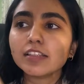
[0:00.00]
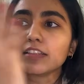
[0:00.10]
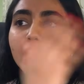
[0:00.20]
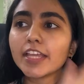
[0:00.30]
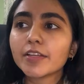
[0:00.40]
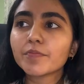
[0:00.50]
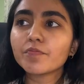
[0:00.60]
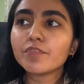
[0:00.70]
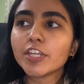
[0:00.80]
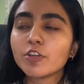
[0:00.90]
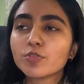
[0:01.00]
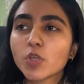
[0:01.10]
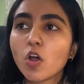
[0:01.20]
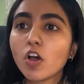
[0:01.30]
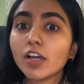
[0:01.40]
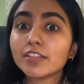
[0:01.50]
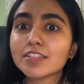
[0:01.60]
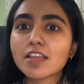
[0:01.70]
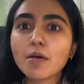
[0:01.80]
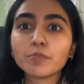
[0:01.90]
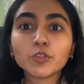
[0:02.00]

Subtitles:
like videos on some